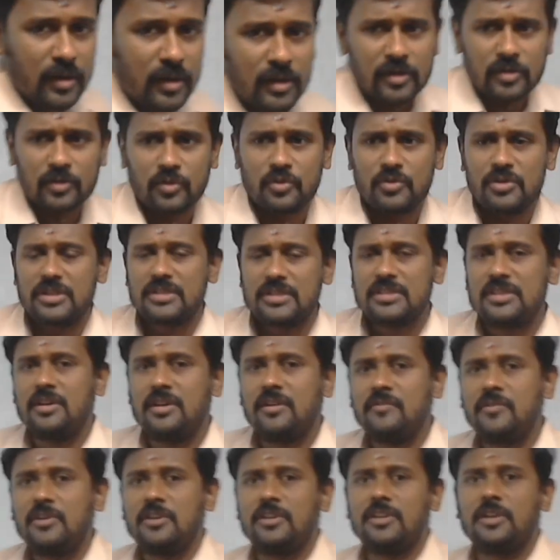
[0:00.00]
So just
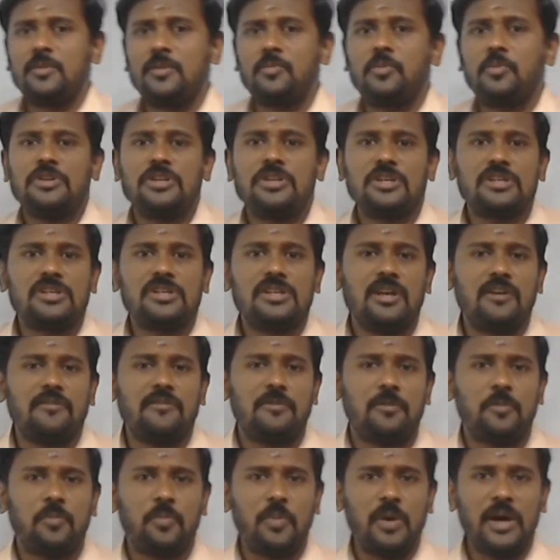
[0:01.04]
after the projection of
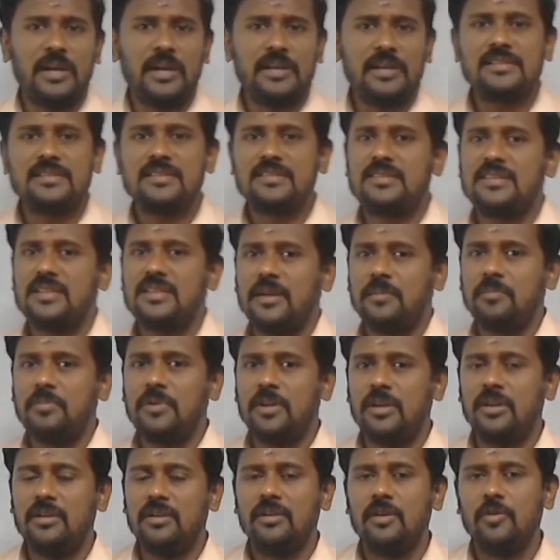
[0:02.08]
points
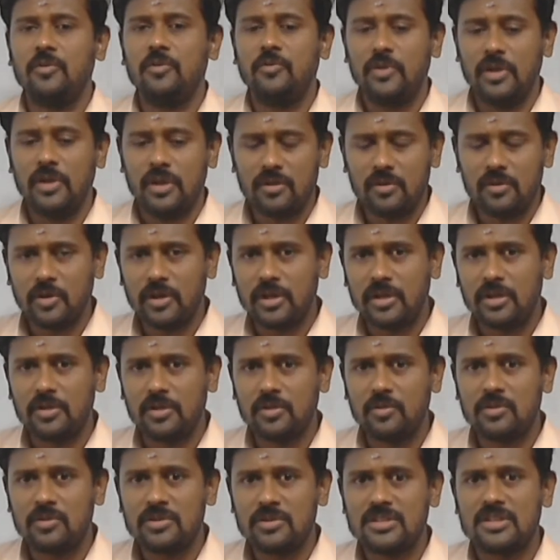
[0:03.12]
chapter, now we are going
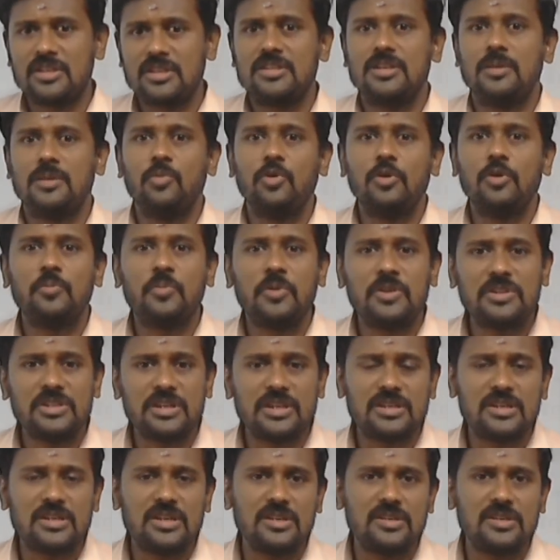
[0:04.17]
to discuss about
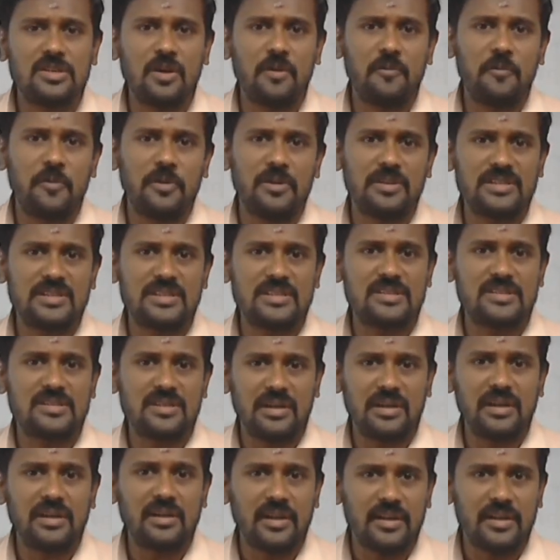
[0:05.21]
projections of
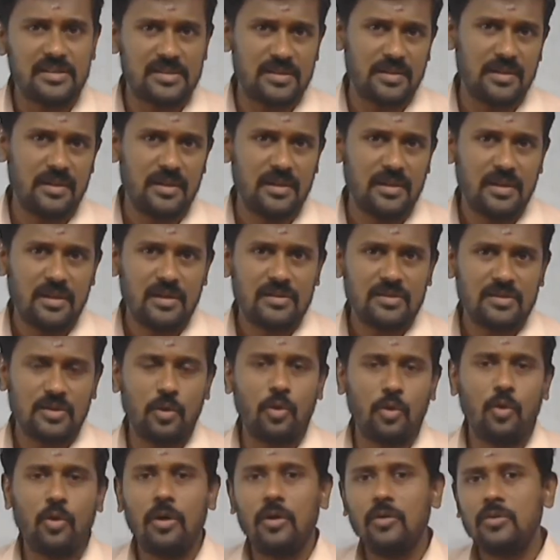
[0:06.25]
straight lines.
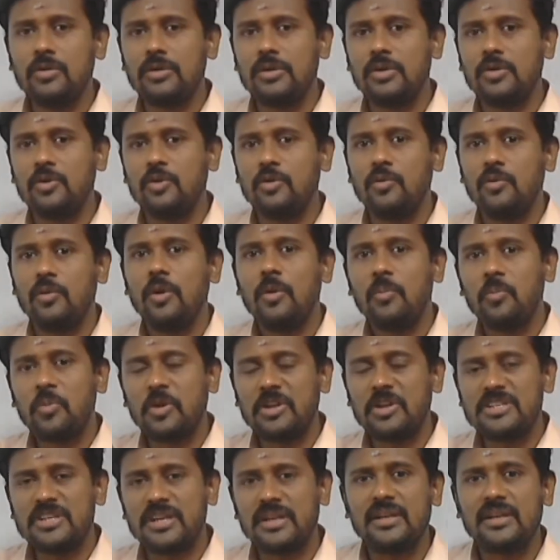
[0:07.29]
So how to
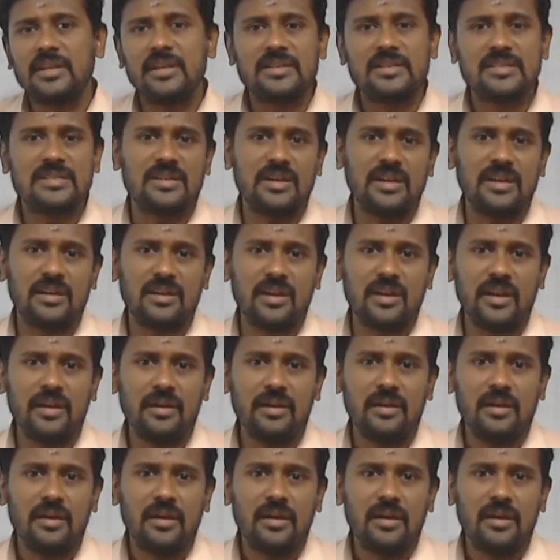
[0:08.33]
project a straight line